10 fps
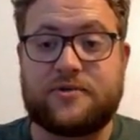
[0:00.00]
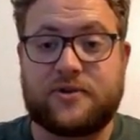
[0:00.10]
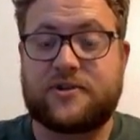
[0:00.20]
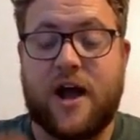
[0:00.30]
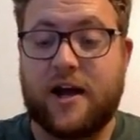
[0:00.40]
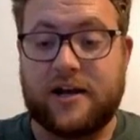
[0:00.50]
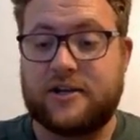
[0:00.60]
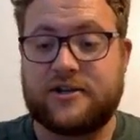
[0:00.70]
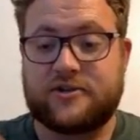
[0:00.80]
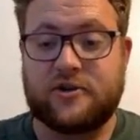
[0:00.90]
So it's not going to
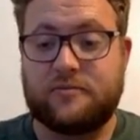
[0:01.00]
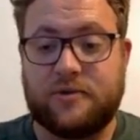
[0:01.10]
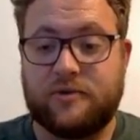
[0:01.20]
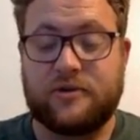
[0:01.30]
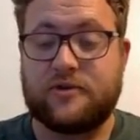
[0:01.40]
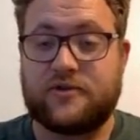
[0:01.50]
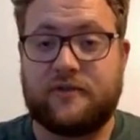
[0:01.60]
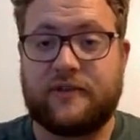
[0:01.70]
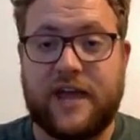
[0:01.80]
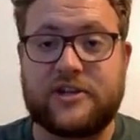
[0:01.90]
disturb you with those
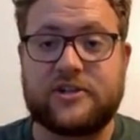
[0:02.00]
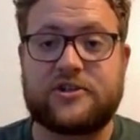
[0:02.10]
notifications.